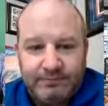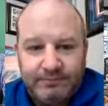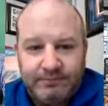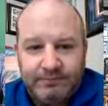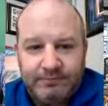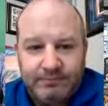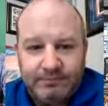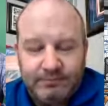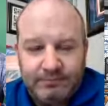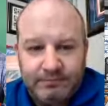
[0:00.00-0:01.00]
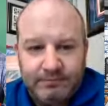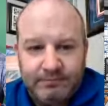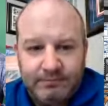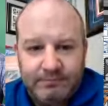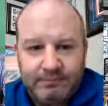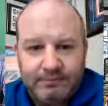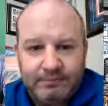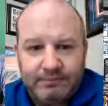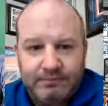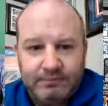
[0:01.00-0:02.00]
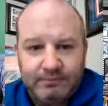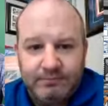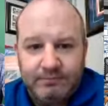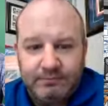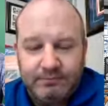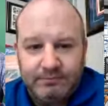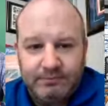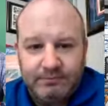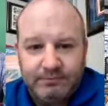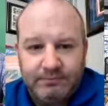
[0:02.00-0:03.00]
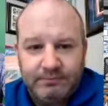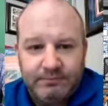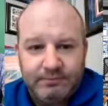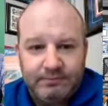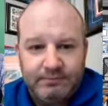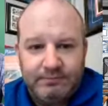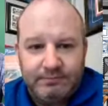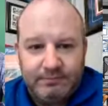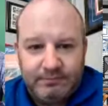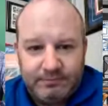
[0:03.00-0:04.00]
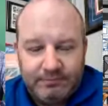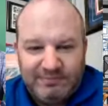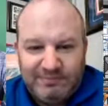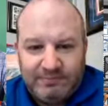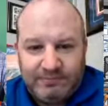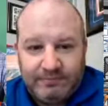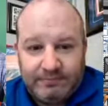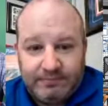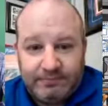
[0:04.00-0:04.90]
The person shown says nothing.